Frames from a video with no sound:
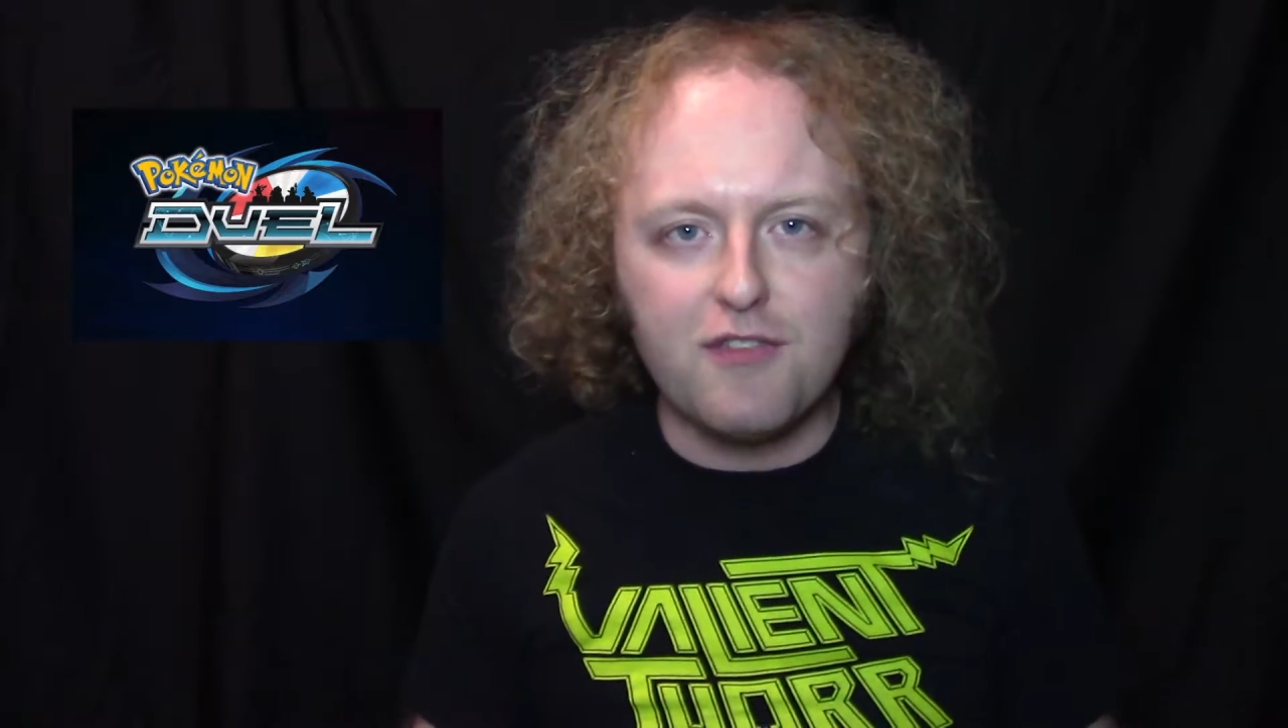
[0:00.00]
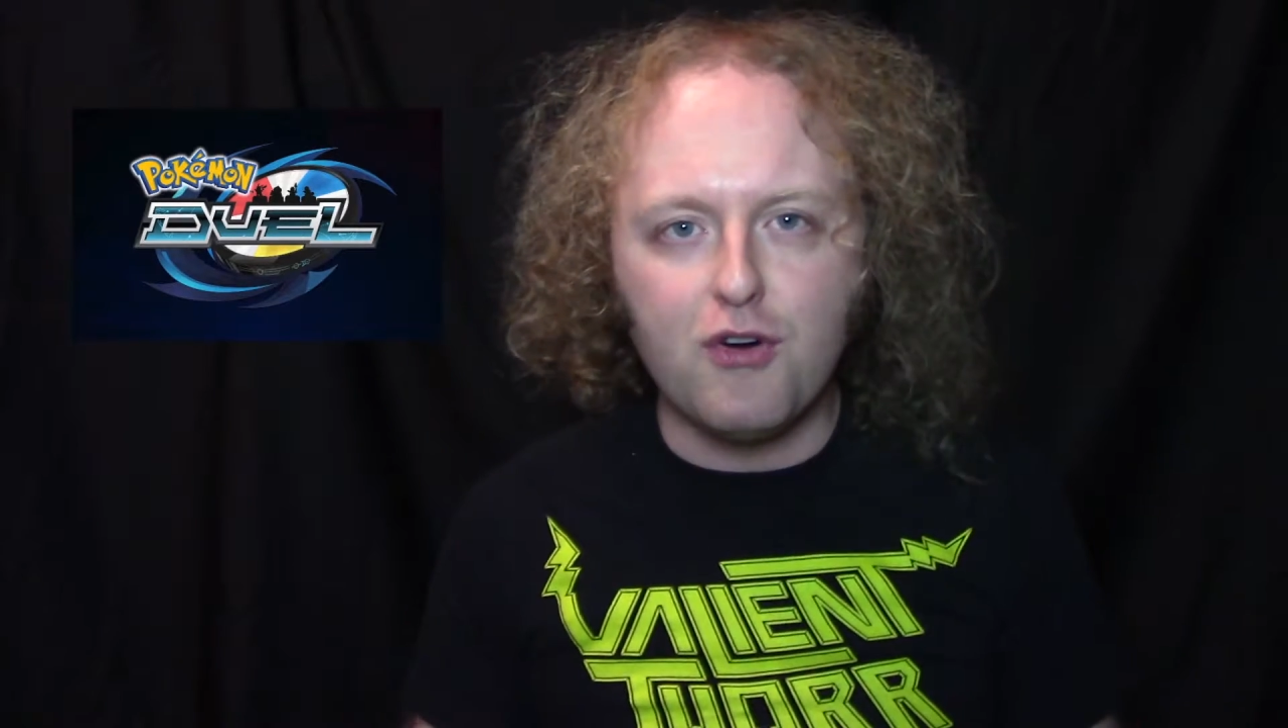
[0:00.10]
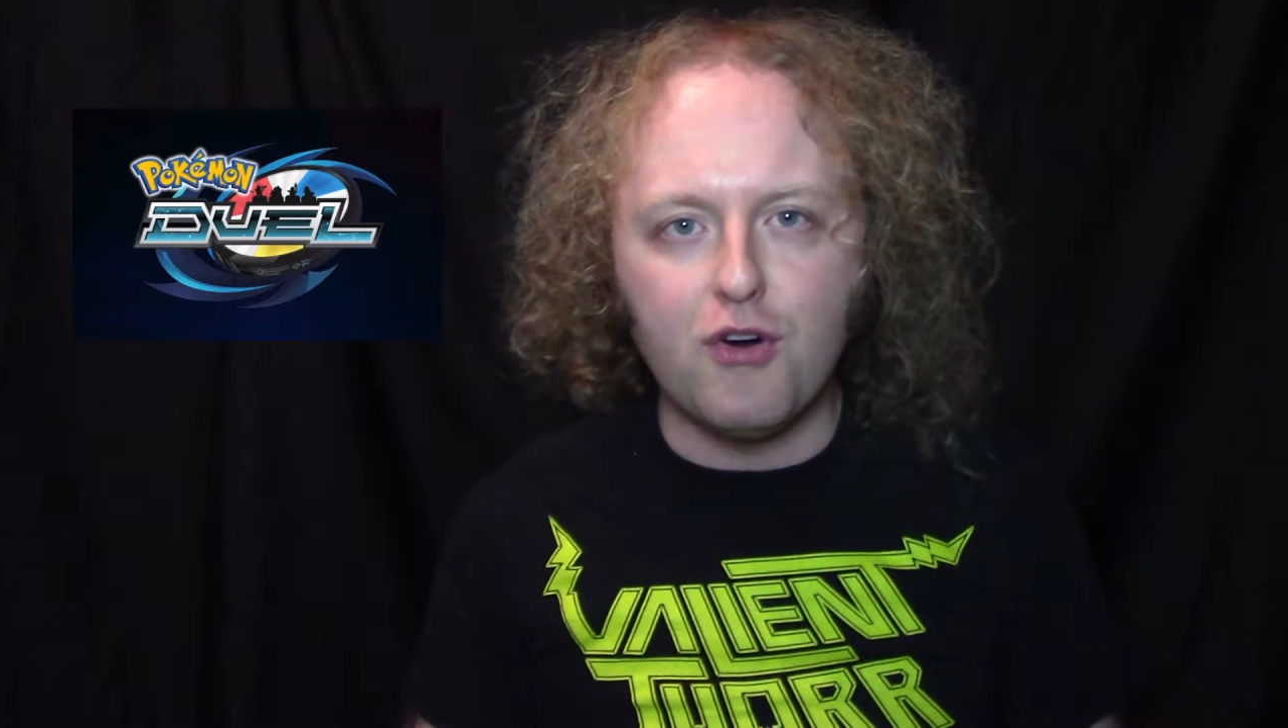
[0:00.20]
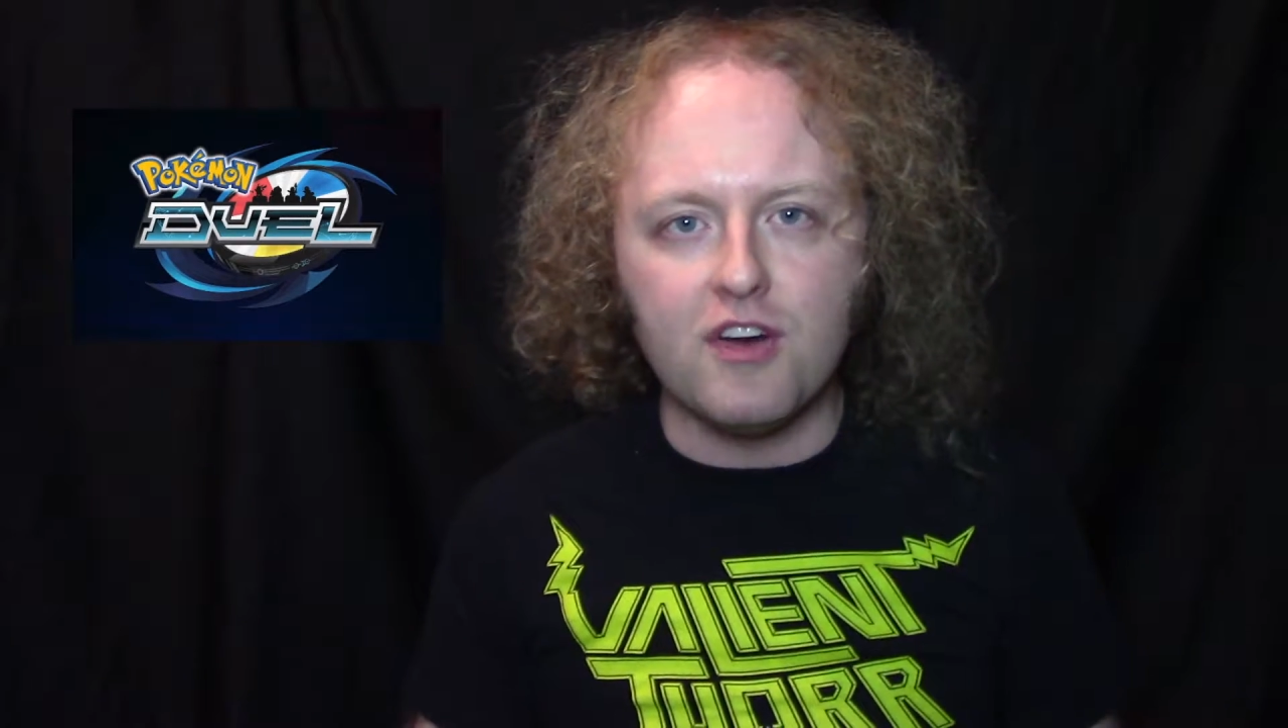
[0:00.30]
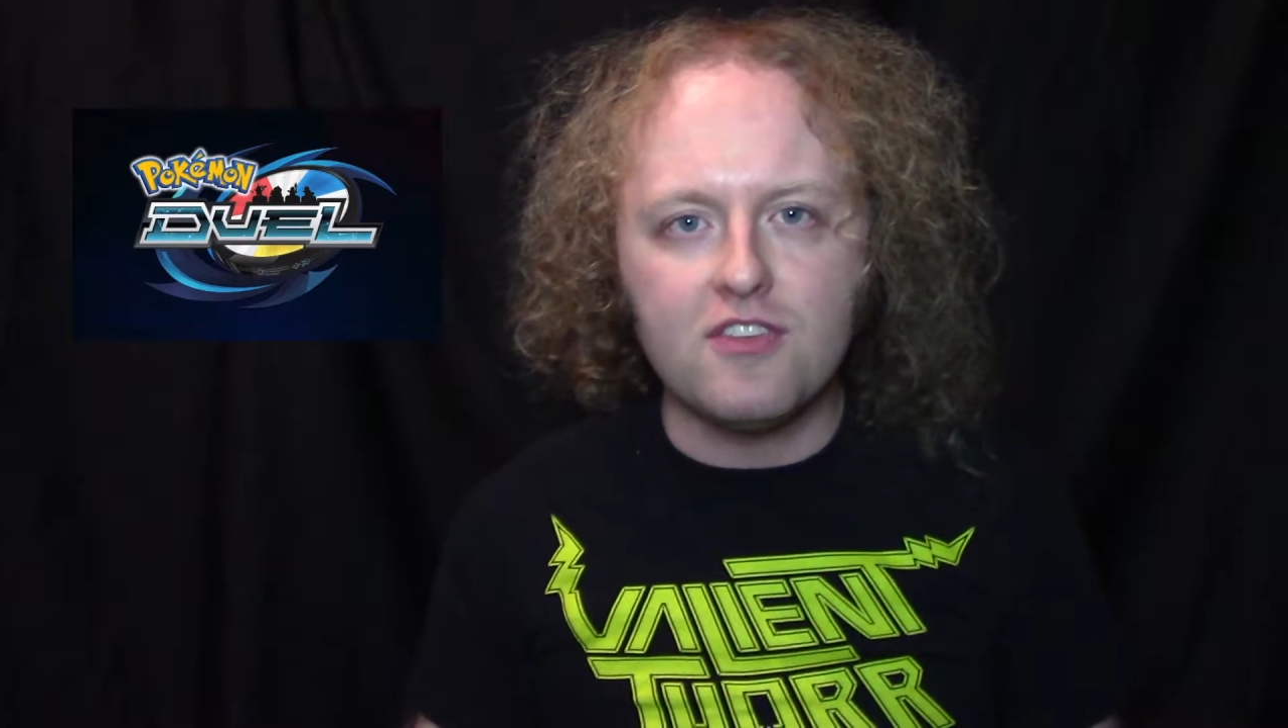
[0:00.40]
of
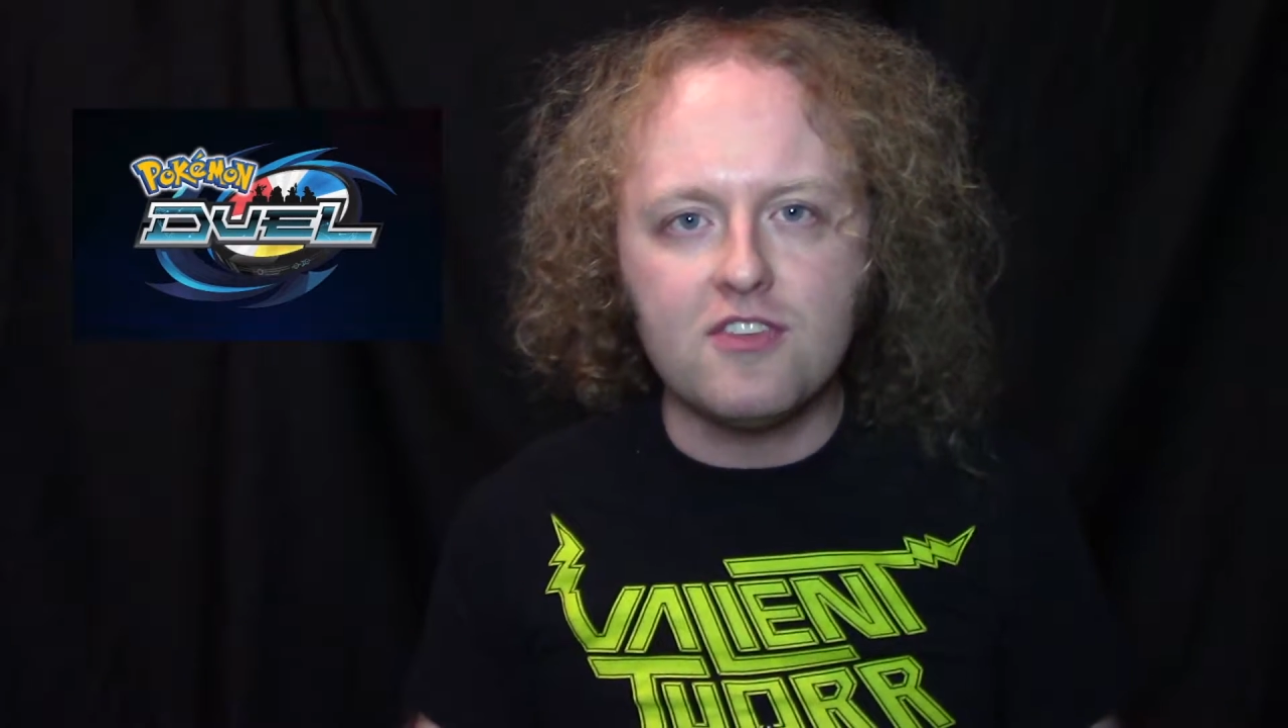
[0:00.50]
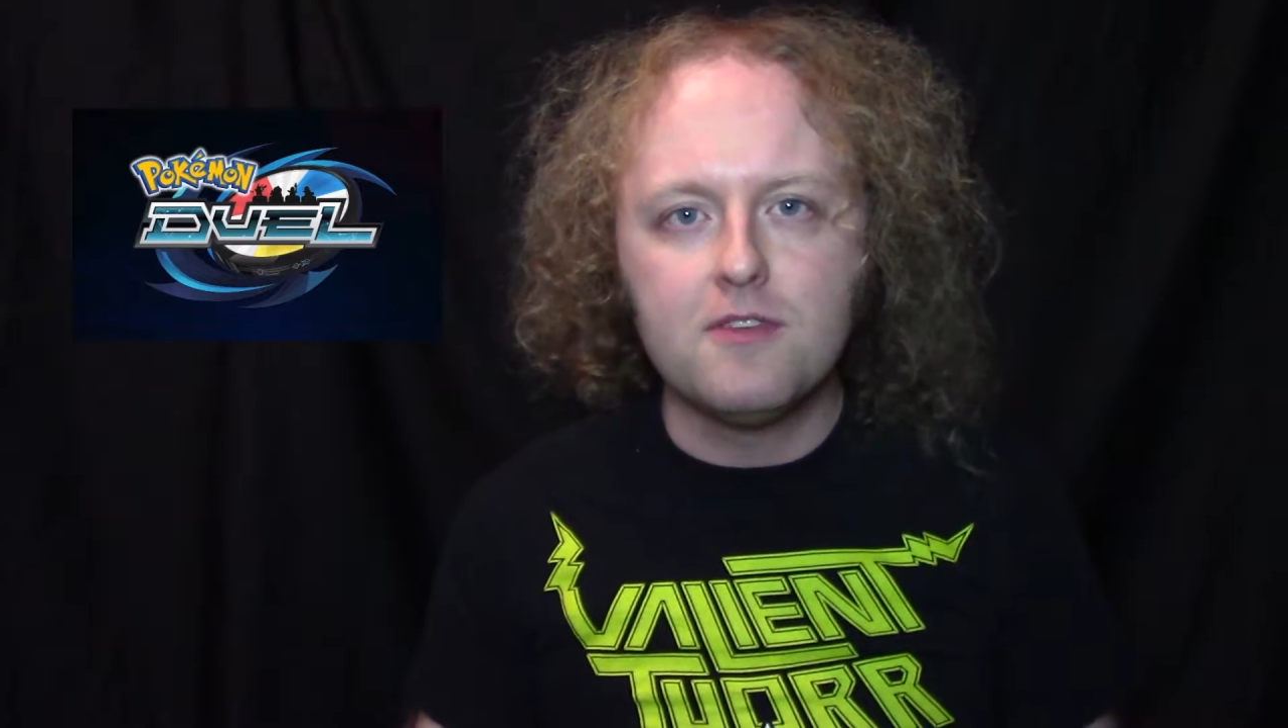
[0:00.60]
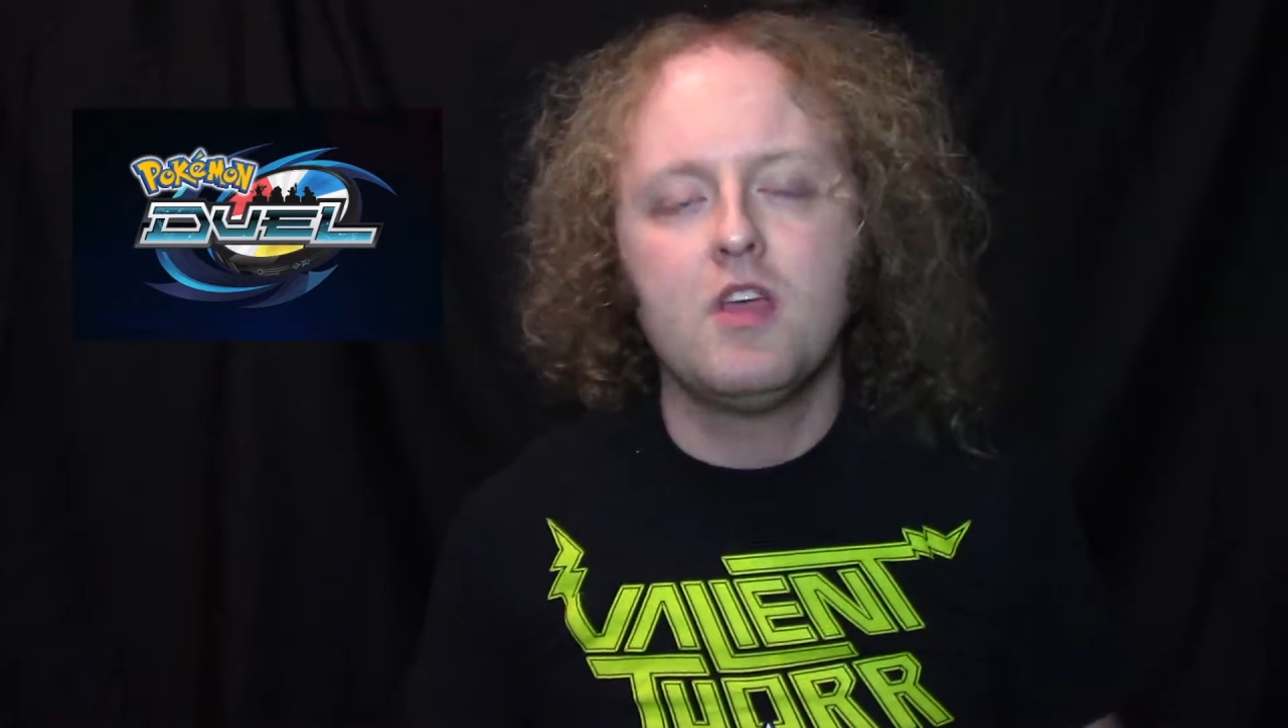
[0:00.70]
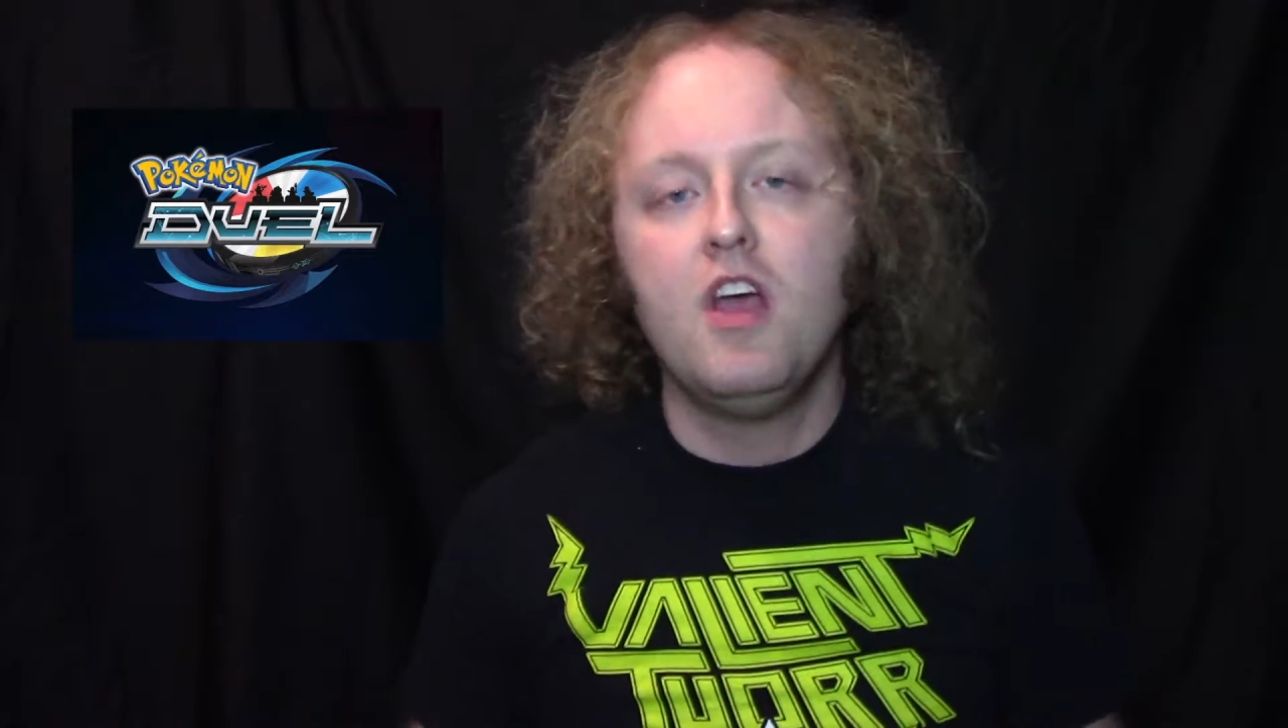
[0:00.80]
course.